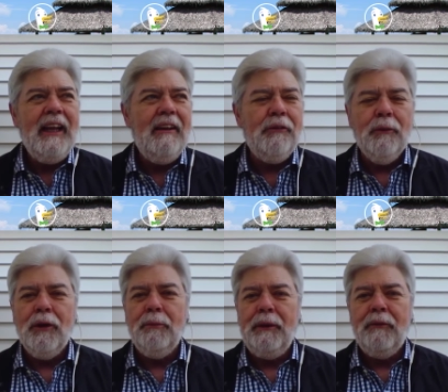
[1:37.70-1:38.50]
If you want
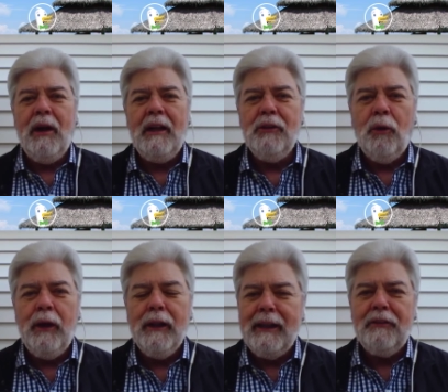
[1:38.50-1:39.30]
to be Ron
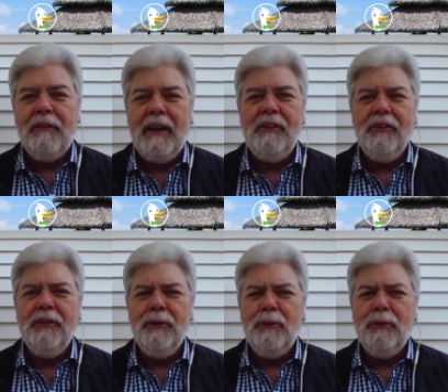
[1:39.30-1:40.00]
Doyle, that's fine too.